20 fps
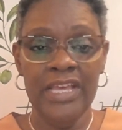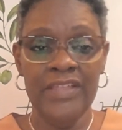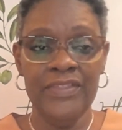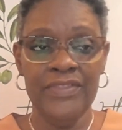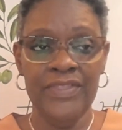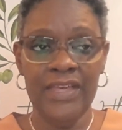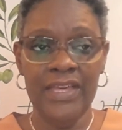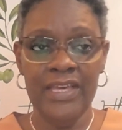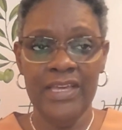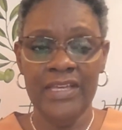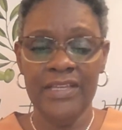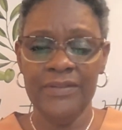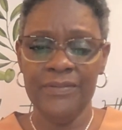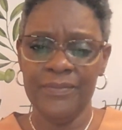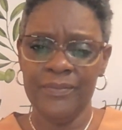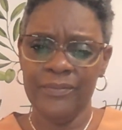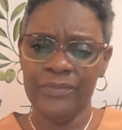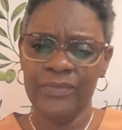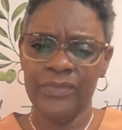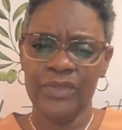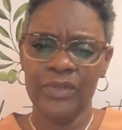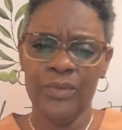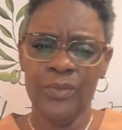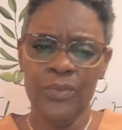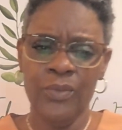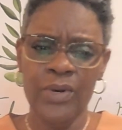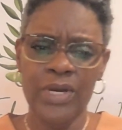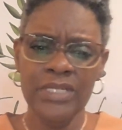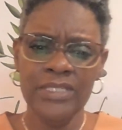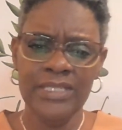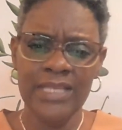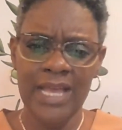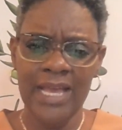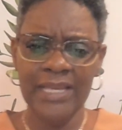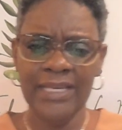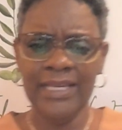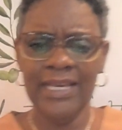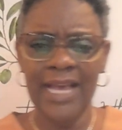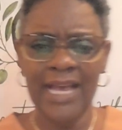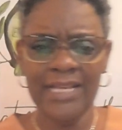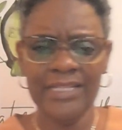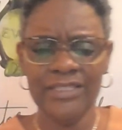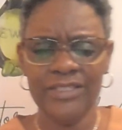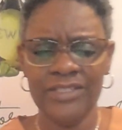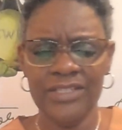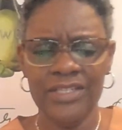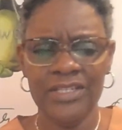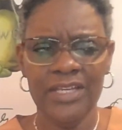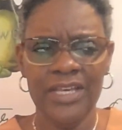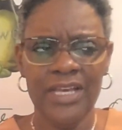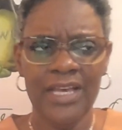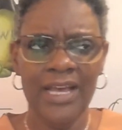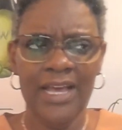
And then once I got